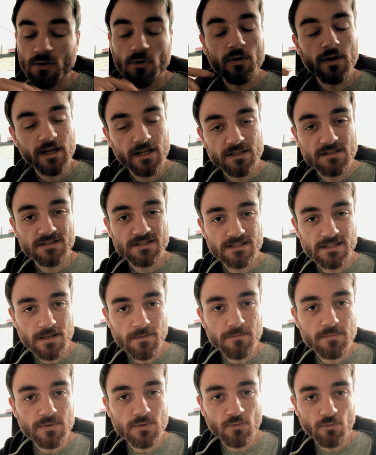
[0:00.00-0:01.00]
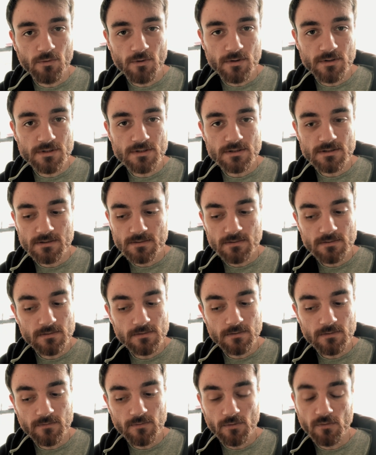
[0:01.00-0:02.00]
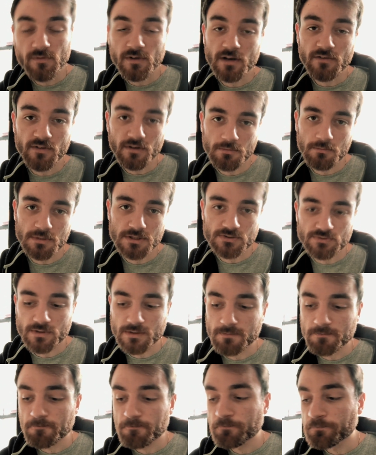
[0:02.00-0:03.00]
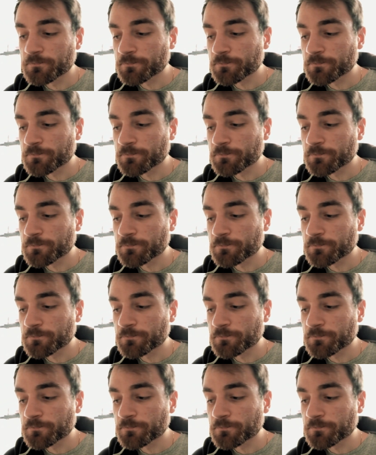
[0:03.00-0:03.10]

correct step towards fulfilling my dream.